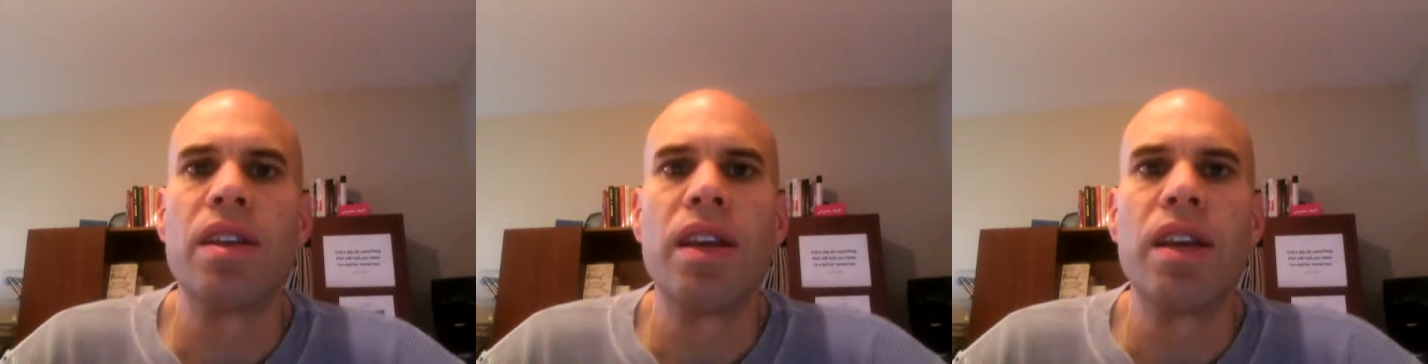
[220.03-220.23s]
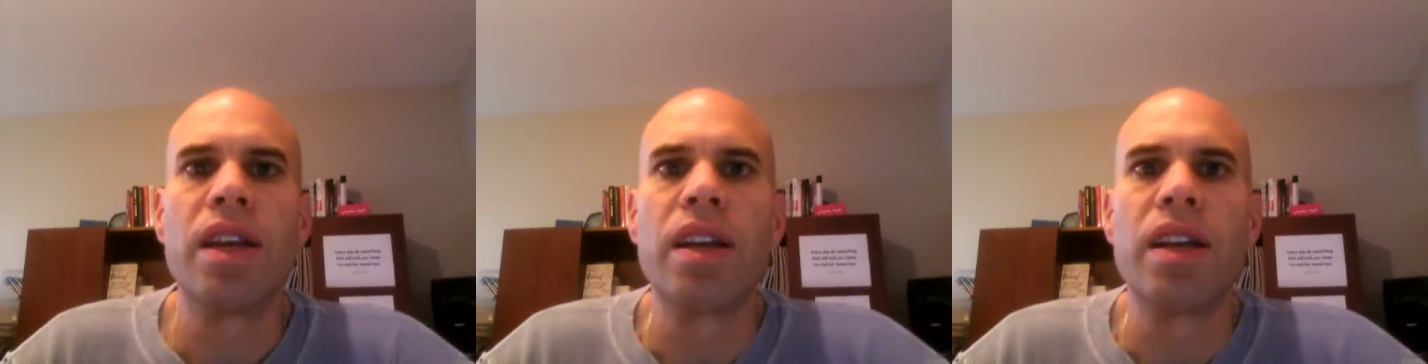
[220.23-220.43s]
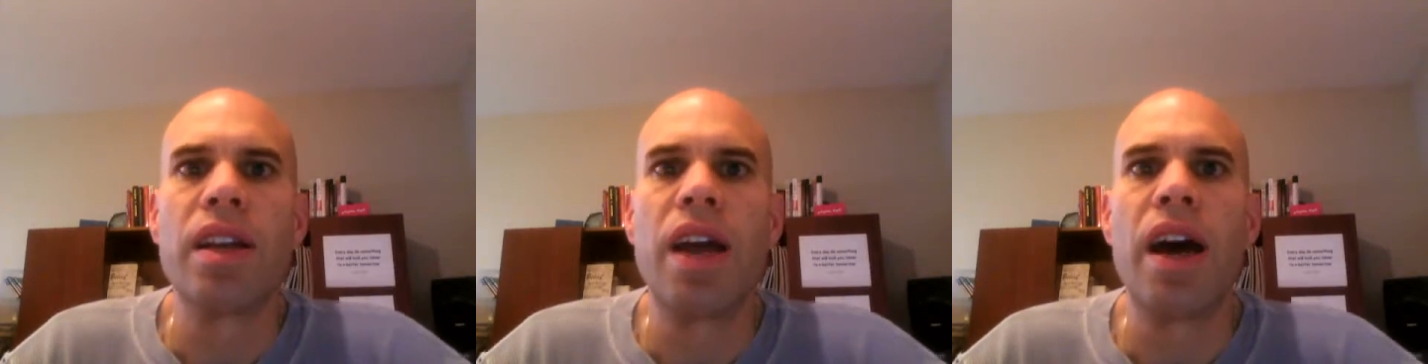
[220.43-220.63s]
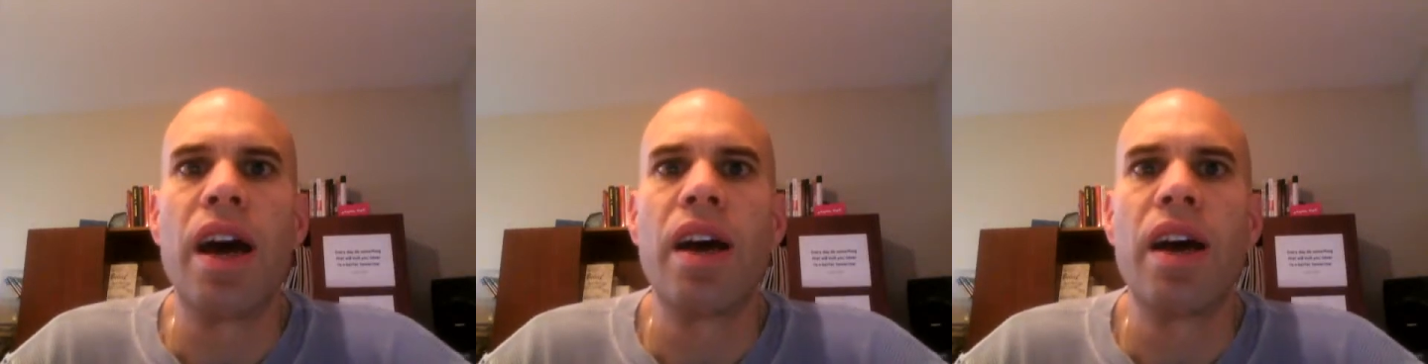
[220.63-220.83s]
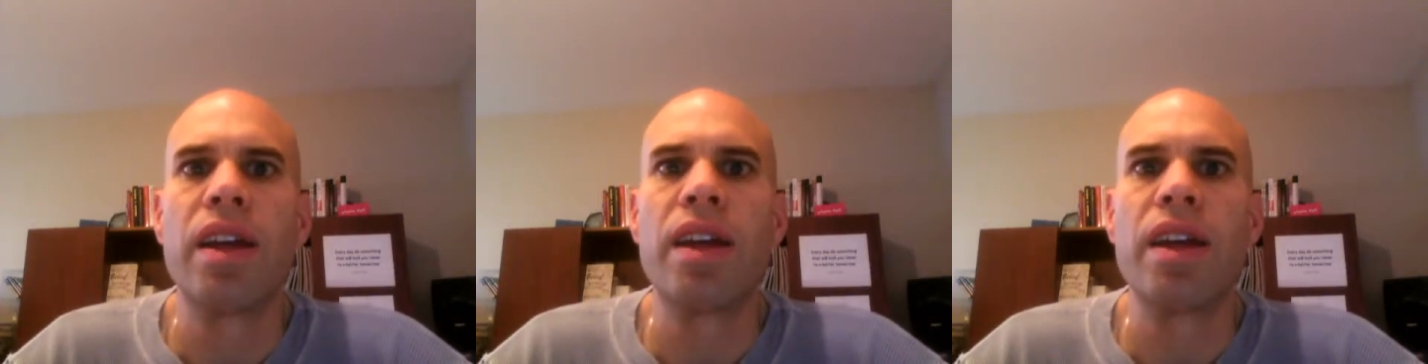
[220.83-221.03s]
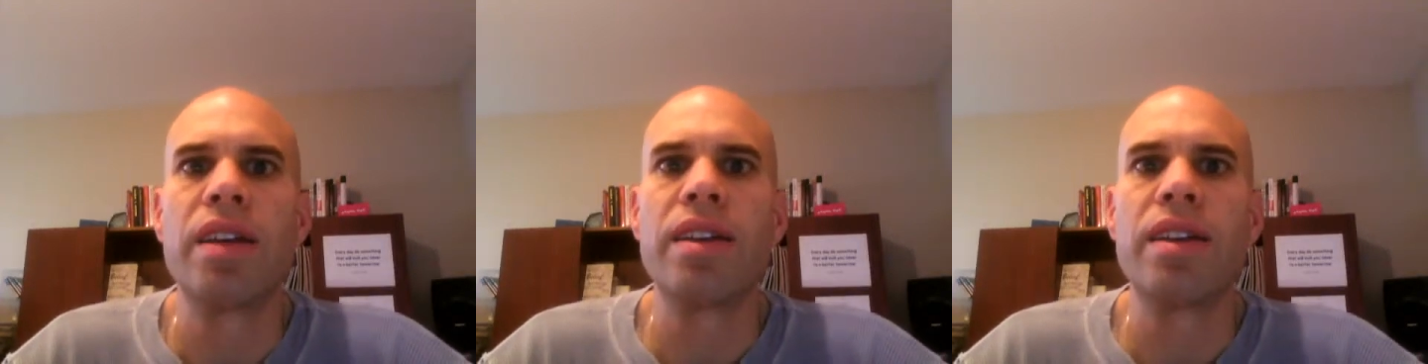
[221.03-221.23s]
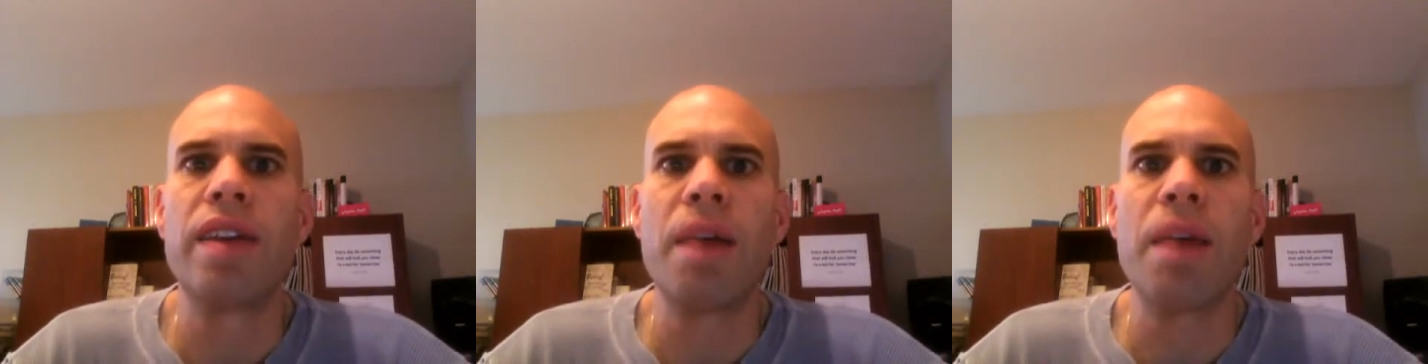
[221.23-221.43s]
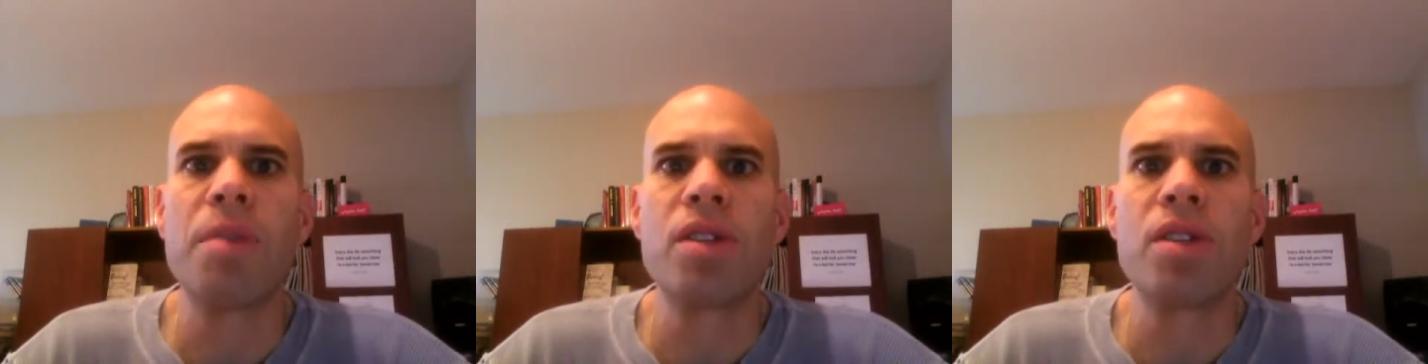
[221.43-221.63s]
it
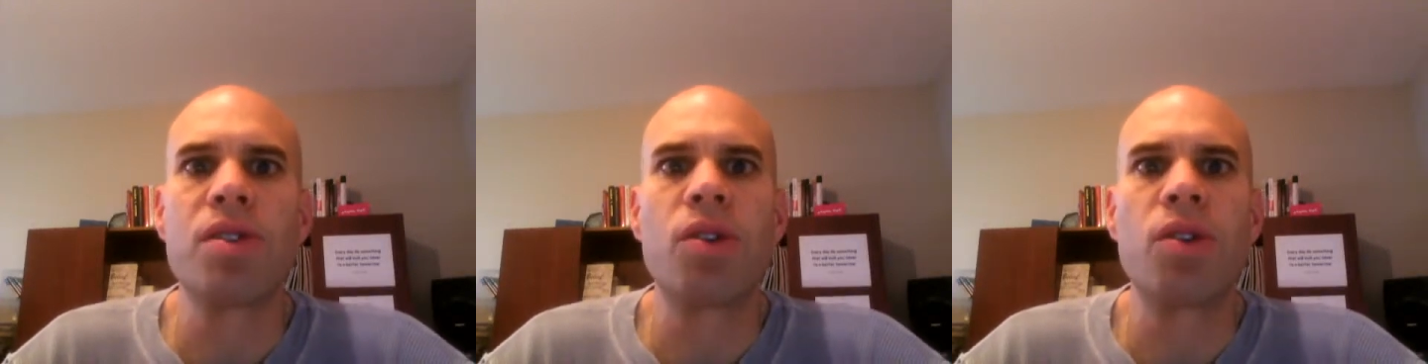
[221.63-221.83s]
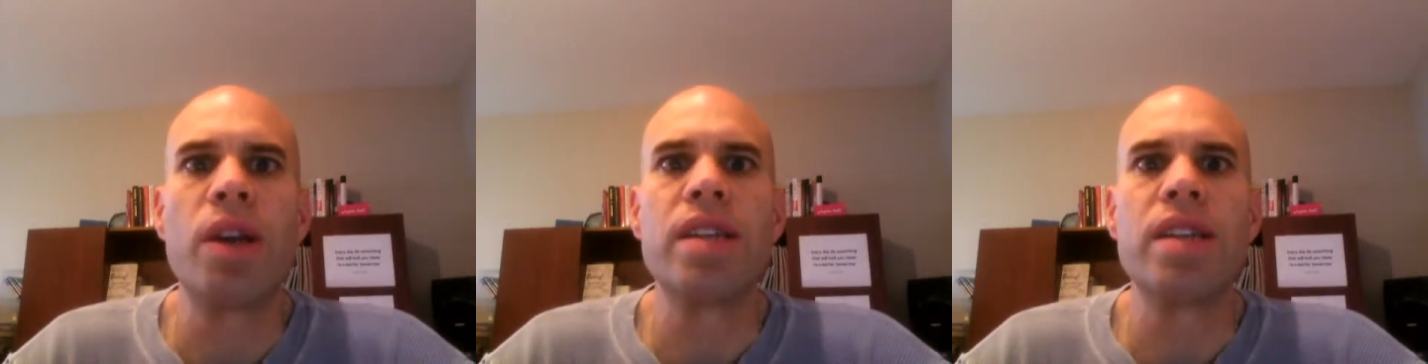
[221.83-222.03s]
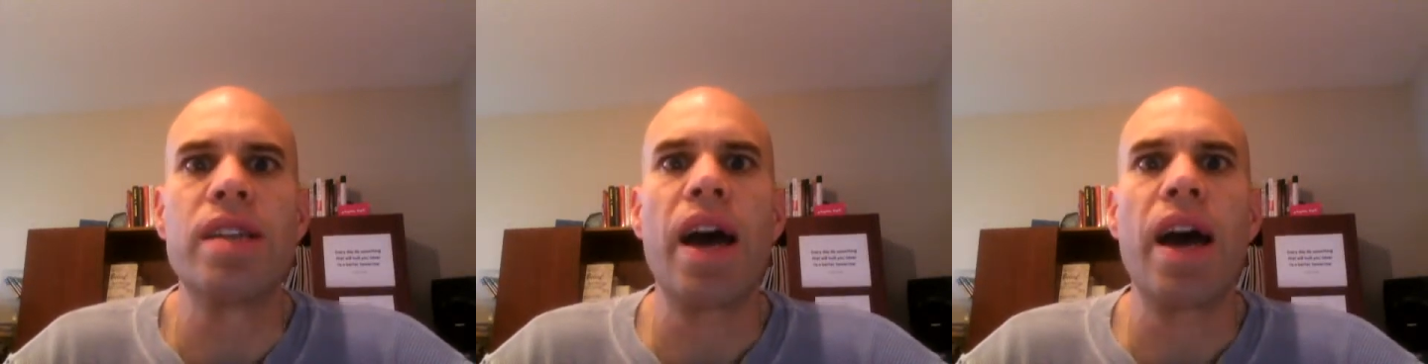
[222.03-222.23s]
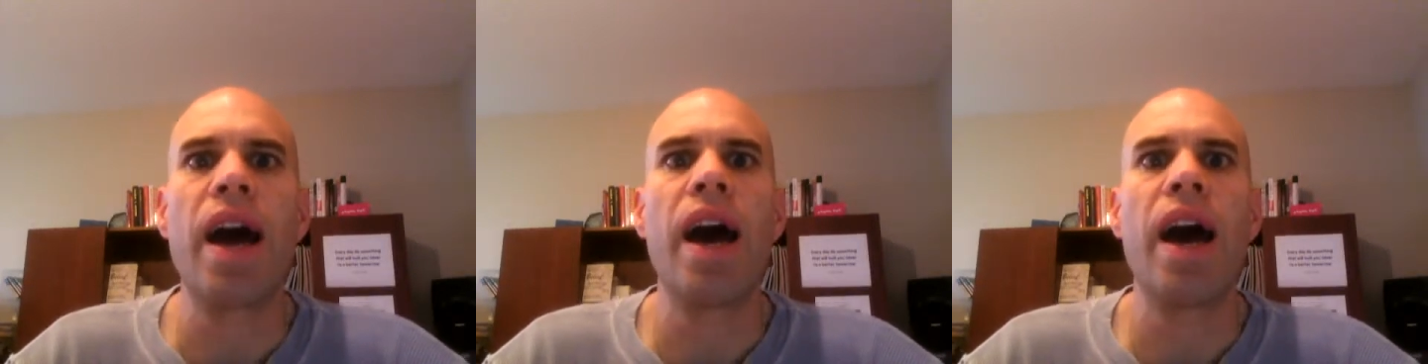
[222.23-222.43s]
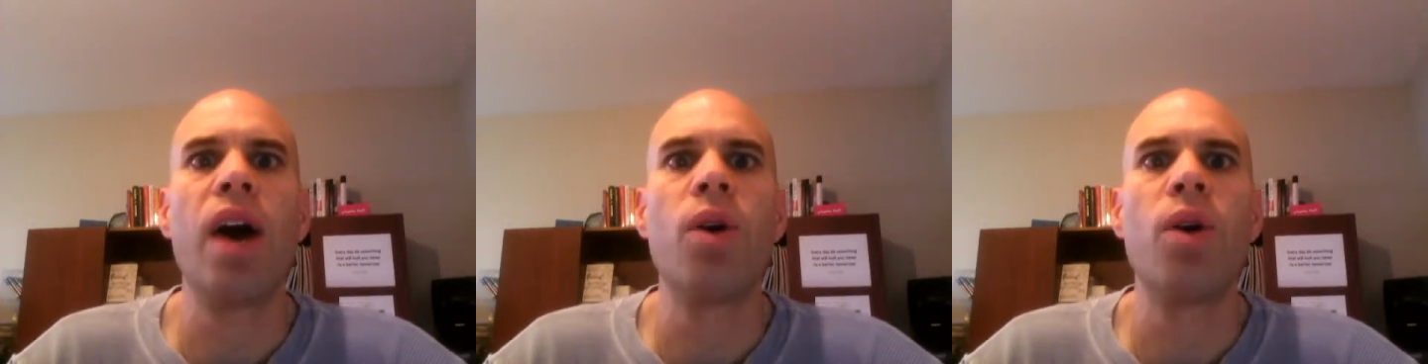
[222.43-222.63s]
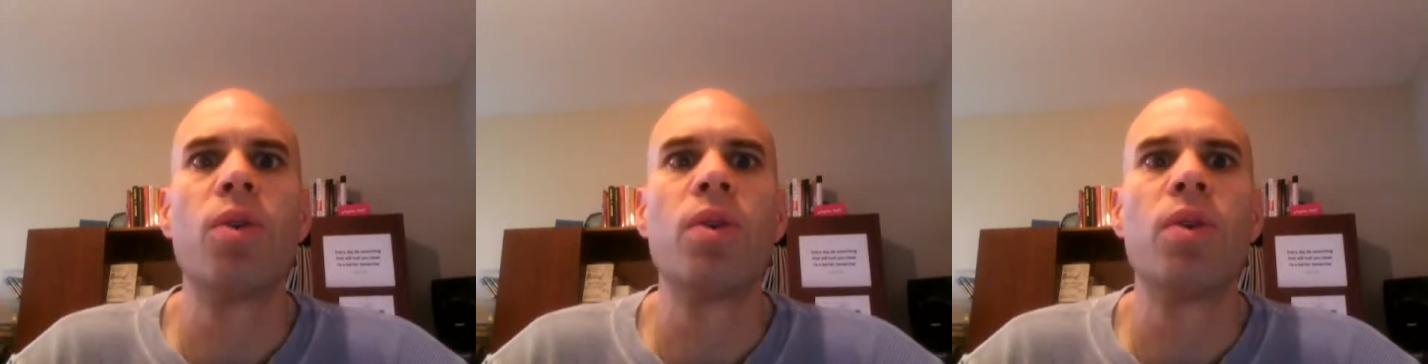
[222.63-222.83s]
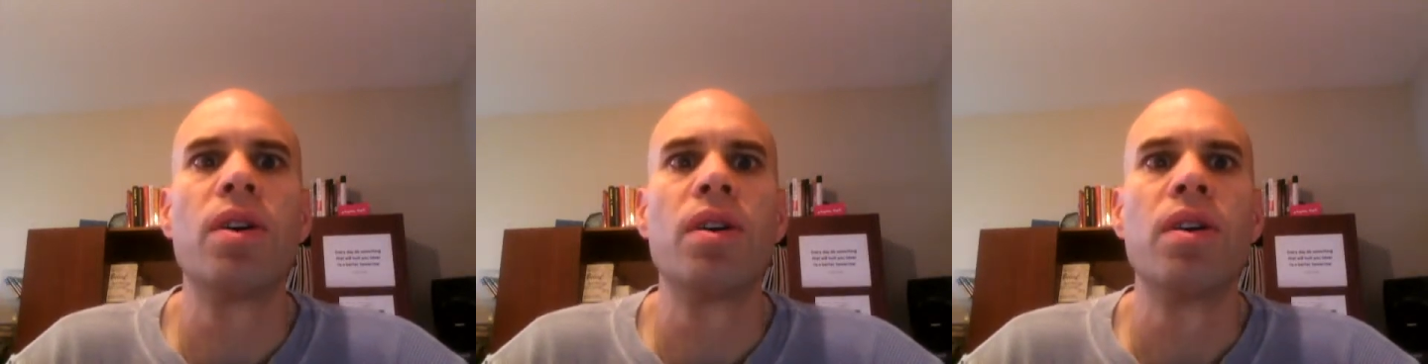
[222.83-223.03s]
demonstrates how